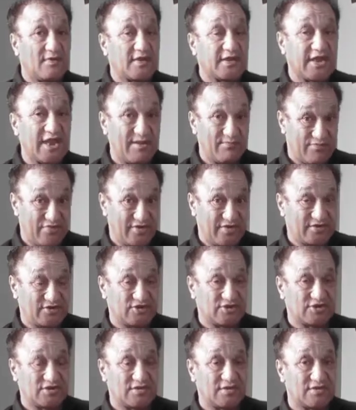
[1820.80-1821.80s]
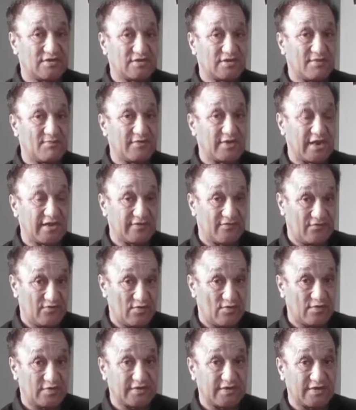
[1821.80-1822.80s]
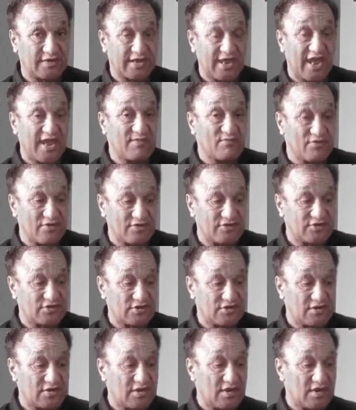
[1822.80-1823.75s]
Cambridge, a native court in Cambridge,